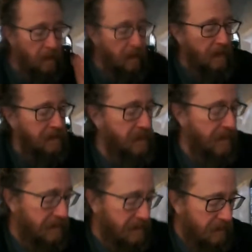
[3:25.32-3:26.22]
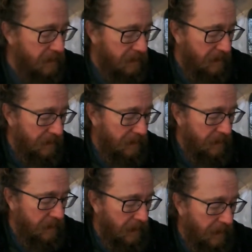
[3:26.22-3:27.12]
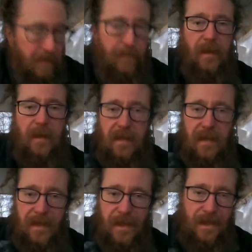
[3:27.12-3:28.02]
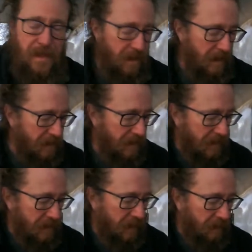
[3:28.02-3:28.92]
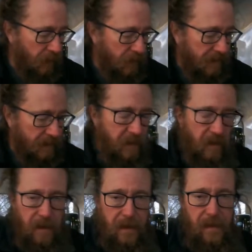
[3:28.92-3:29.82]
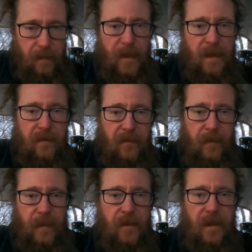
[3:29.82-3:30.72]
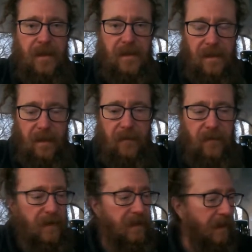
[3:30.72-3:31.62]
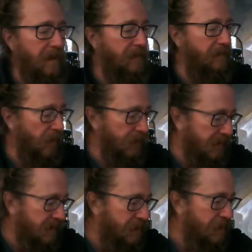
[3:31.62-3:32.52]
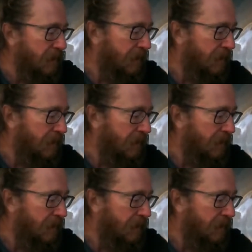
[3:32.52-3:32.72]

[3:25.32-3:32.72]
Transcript: I unplugged this, and then I checked voltage on the pin from the truck itself, and I have voltage.